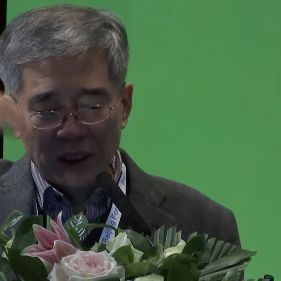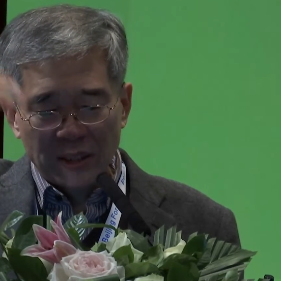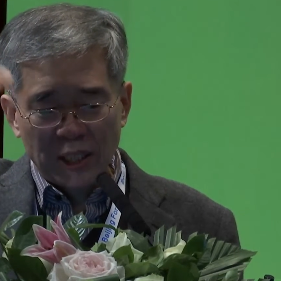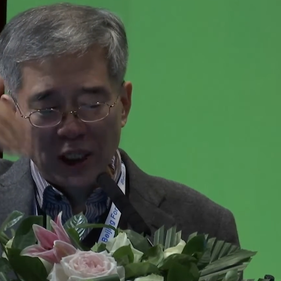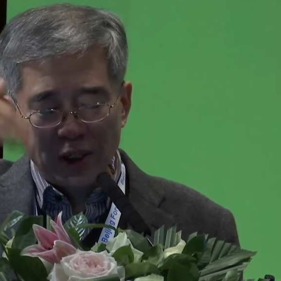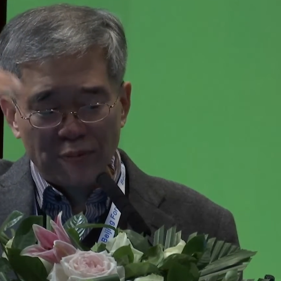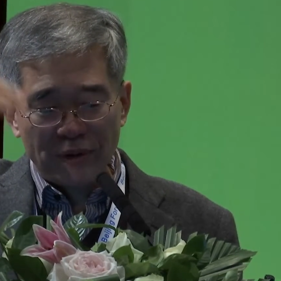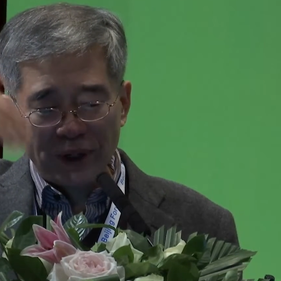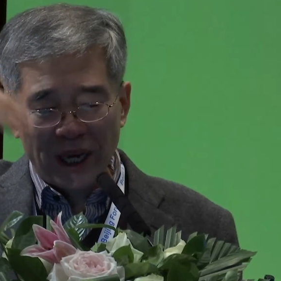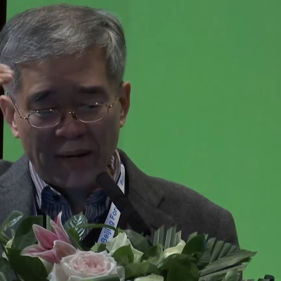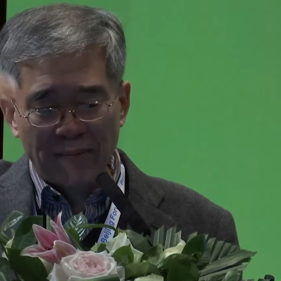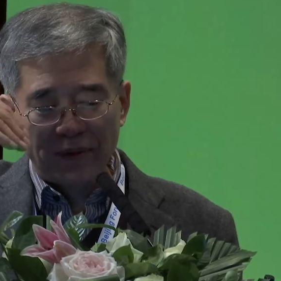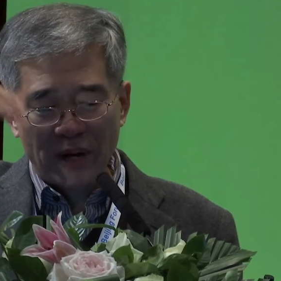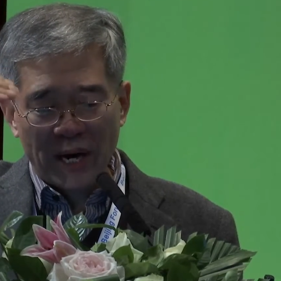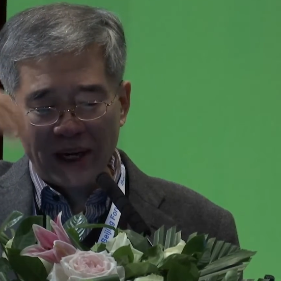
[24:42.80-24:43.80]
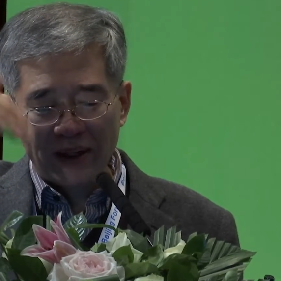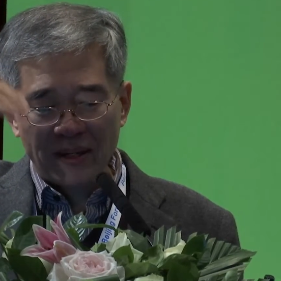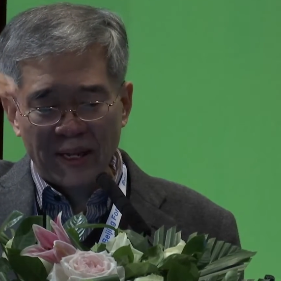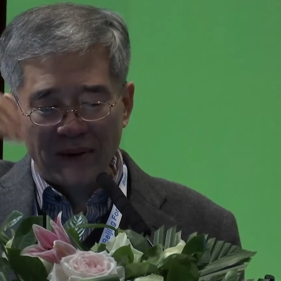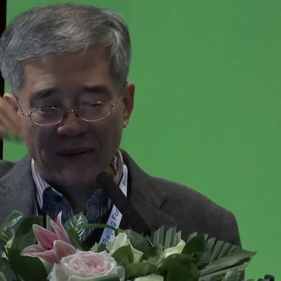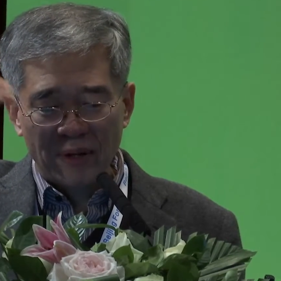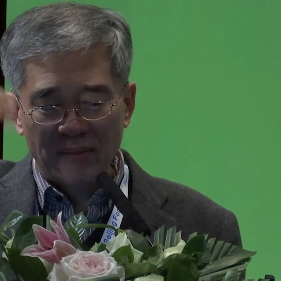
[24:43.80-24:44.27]
if we have a higher
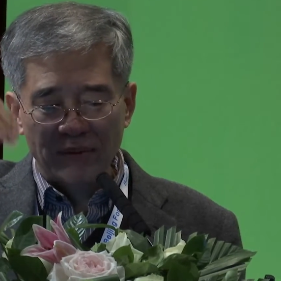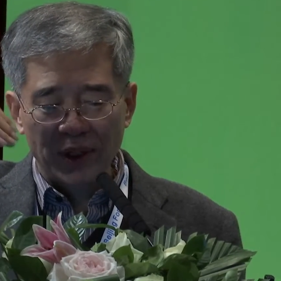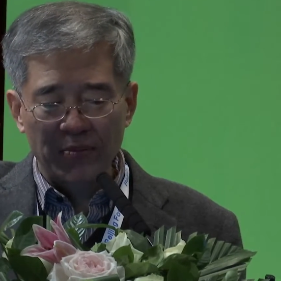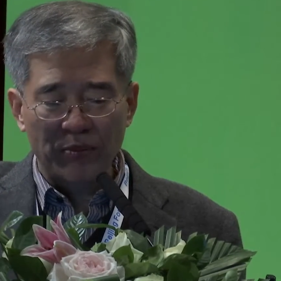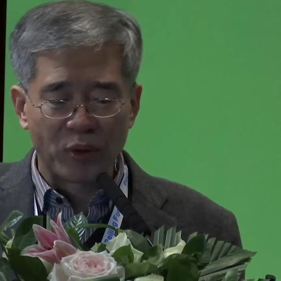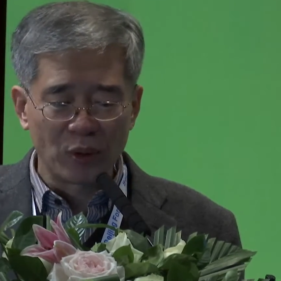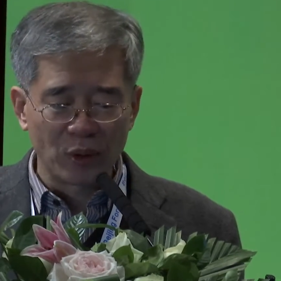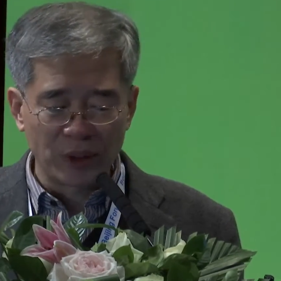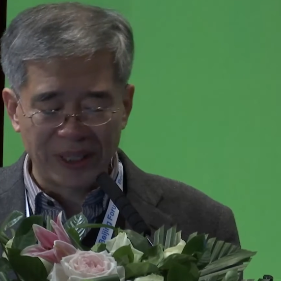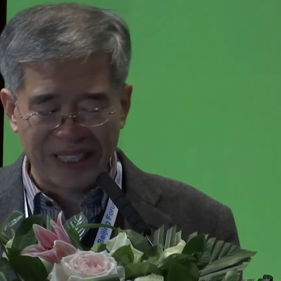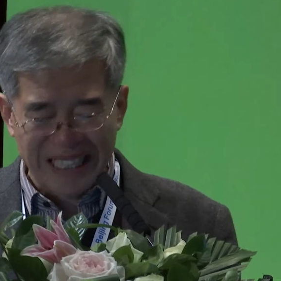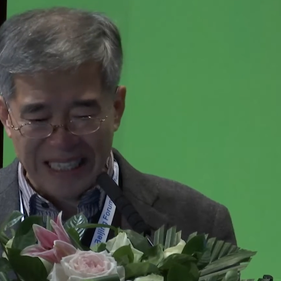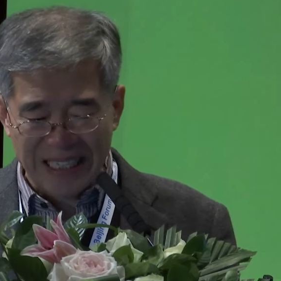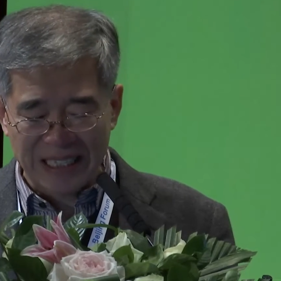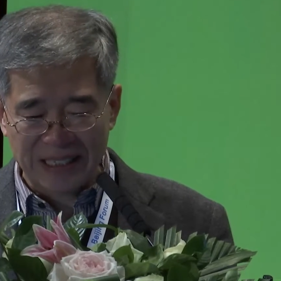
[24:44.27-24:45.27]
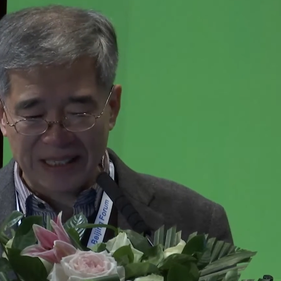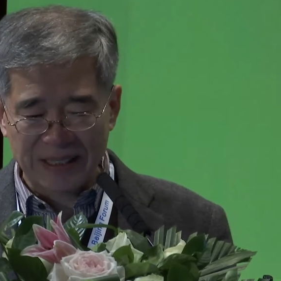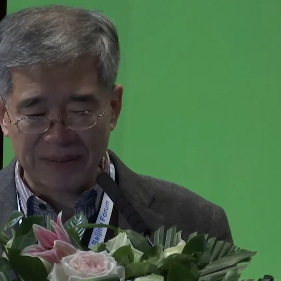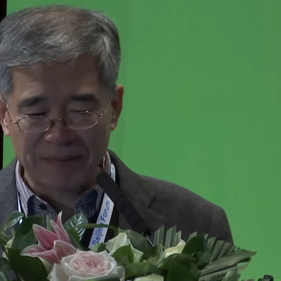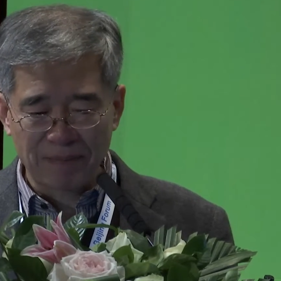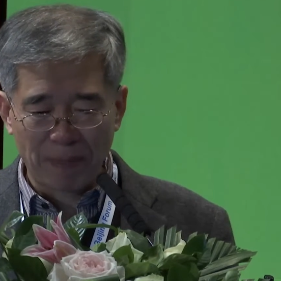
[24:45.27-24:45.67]
level of employees,